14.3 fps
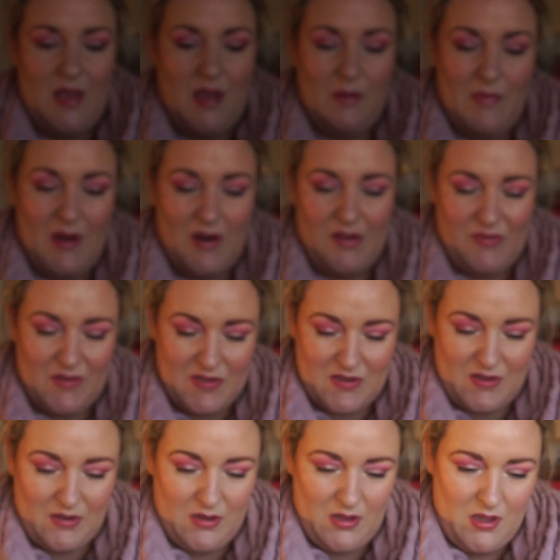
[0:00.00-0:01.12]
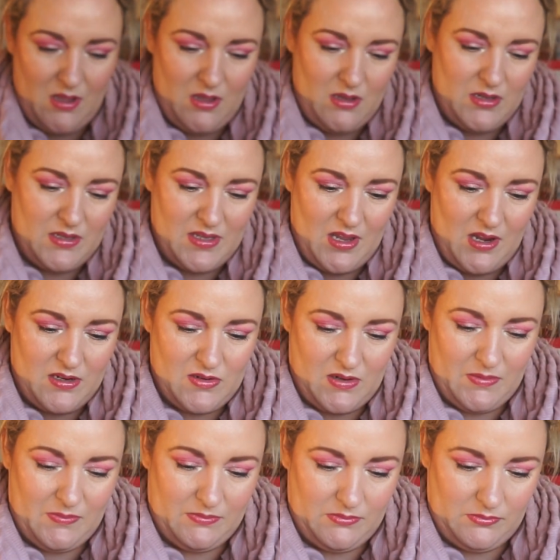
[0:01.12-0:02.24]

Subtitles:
I'm all a fuster. It's the ice cream.